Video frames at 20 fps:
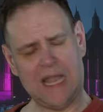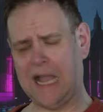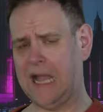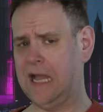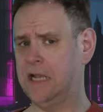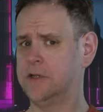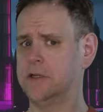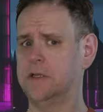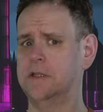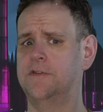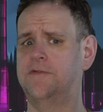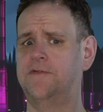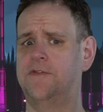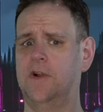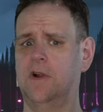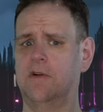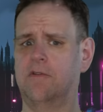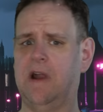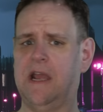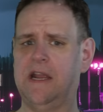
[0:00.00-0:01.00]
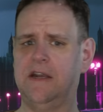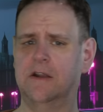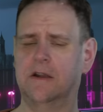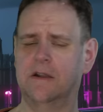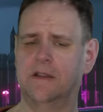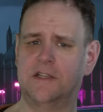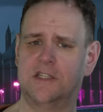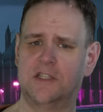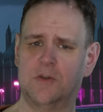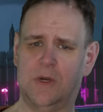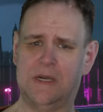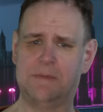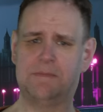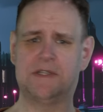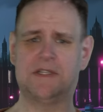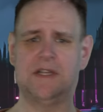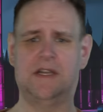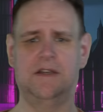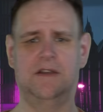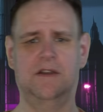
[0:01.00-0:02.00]
and at the full rate, none of this twenty
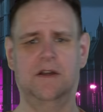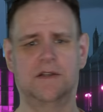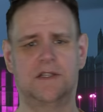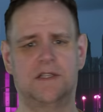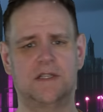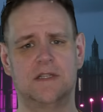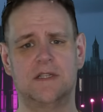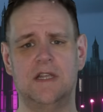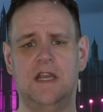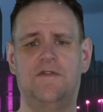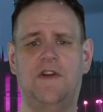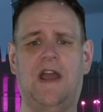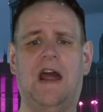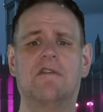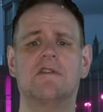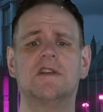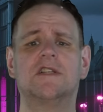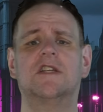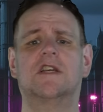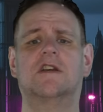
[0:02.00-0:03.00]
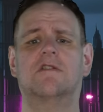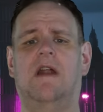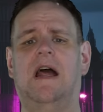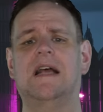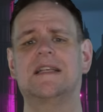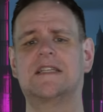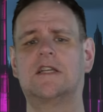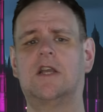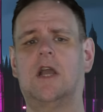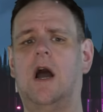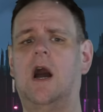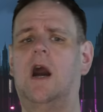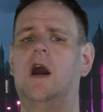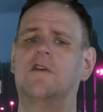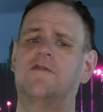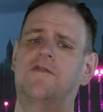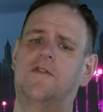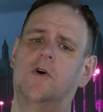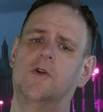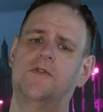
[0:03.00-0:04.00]
percent nonsense. If aristocrats
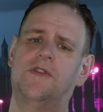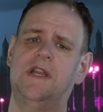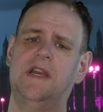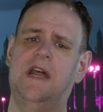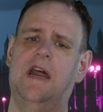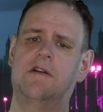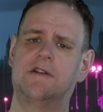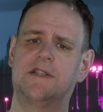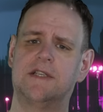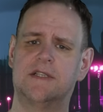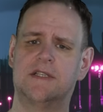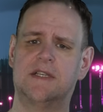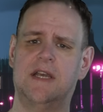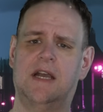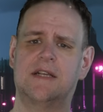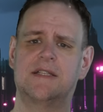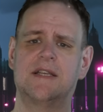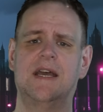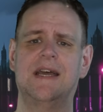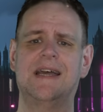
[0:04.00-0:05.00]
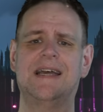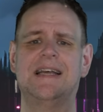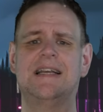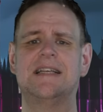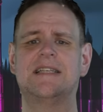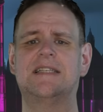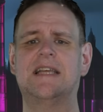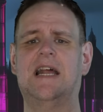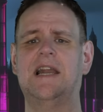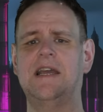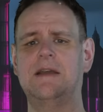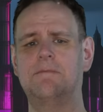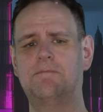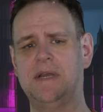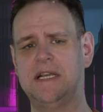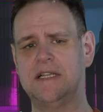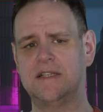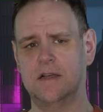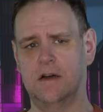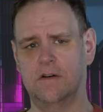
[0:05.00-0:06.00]
can't afford the inheritance tax, sell it and
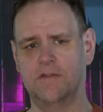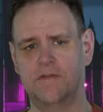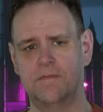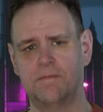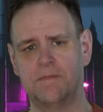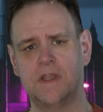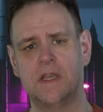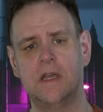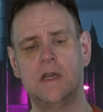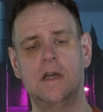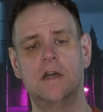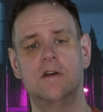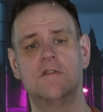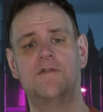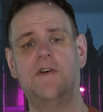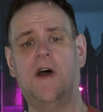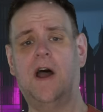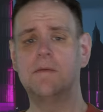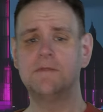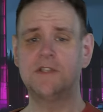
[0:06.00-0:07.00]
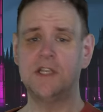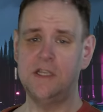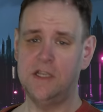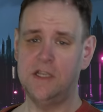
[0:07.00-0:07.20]
piss off. Farms are